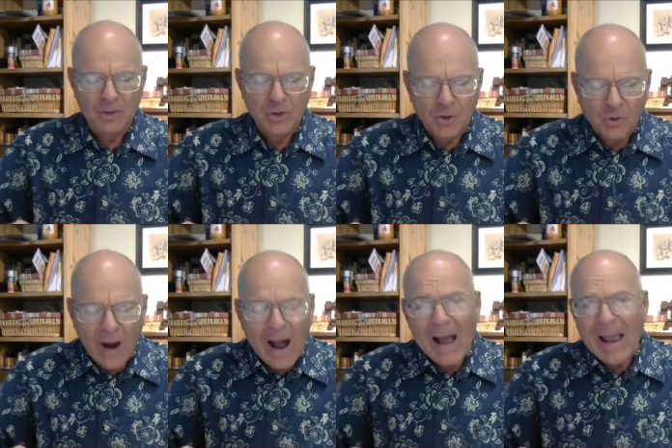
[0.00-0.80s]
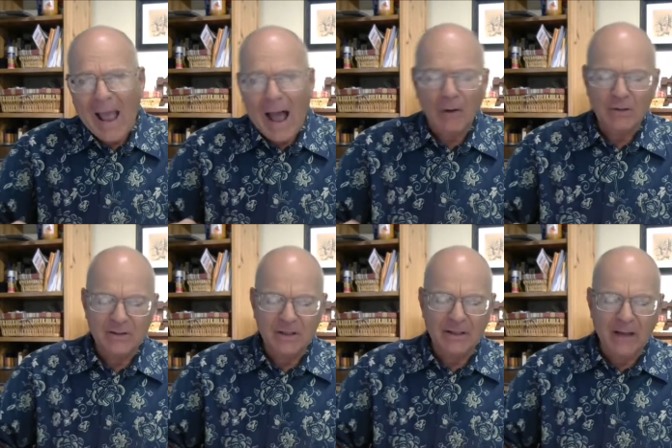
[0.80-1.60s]
Cry out
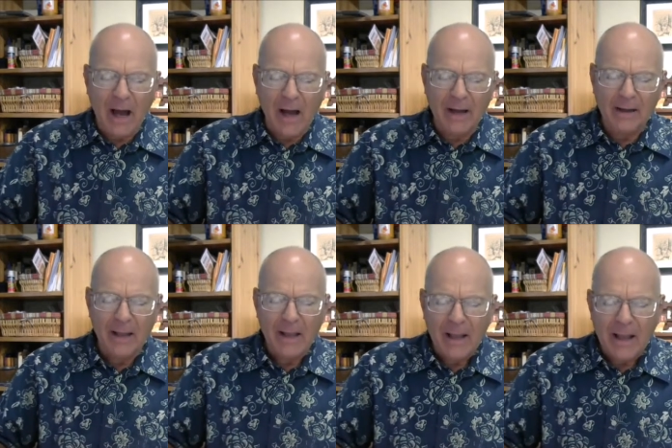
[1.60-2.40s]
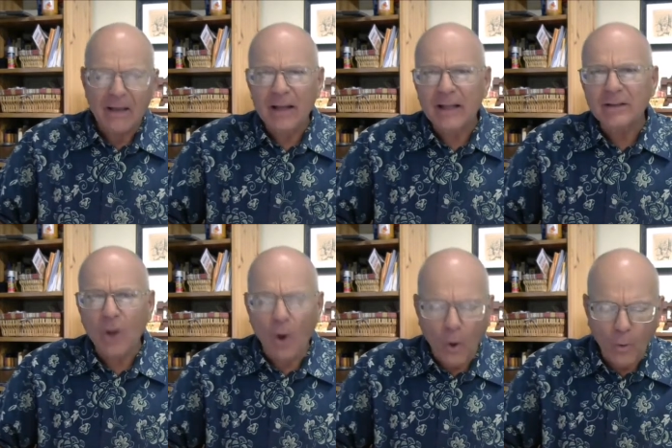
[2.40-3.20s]
to God and let
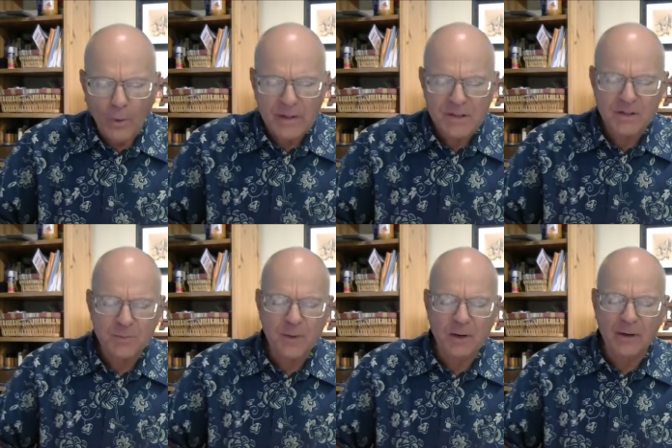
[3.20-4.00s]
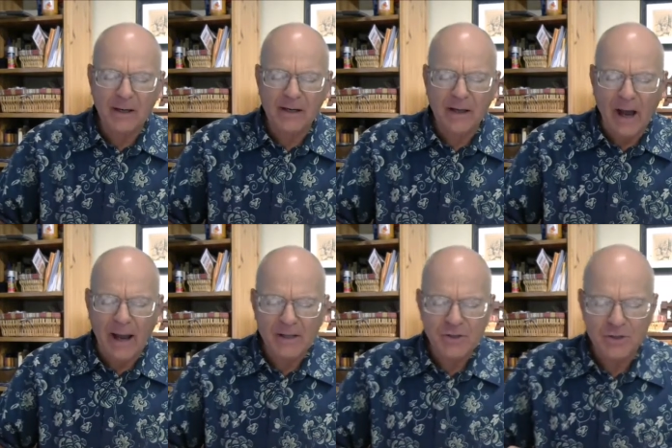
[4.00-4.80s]
the Holy Spirit
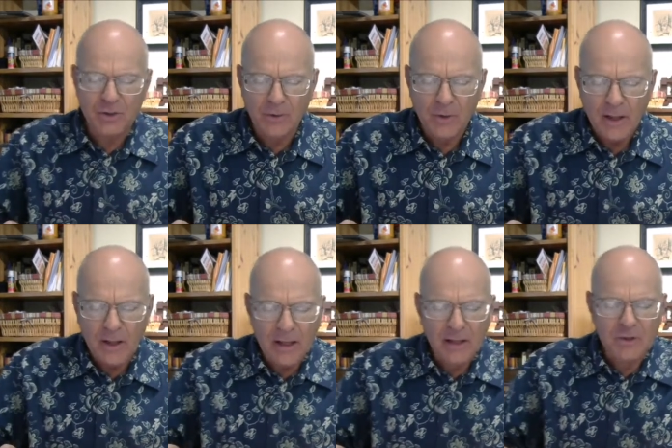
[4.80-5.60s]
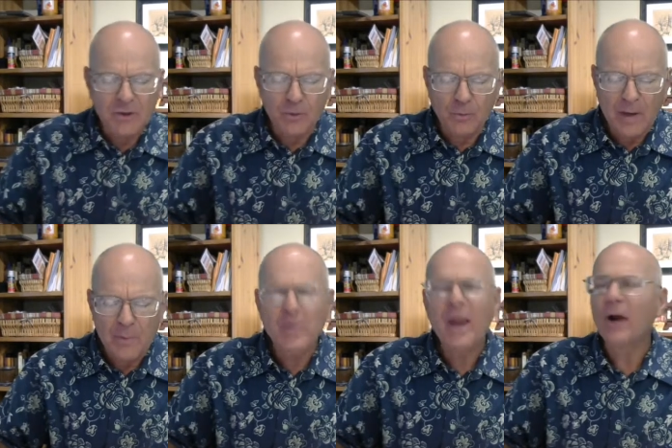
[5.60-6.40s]
guide you into
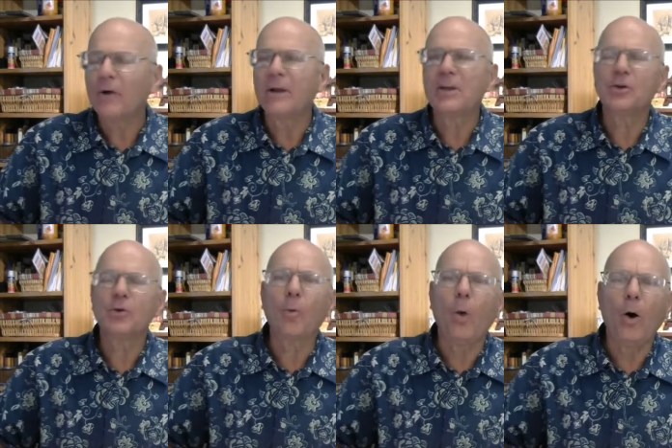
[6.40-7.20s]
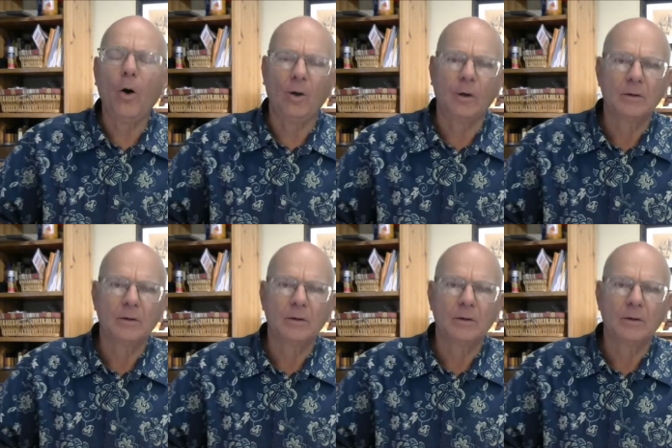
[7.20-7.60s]
repairing your wall.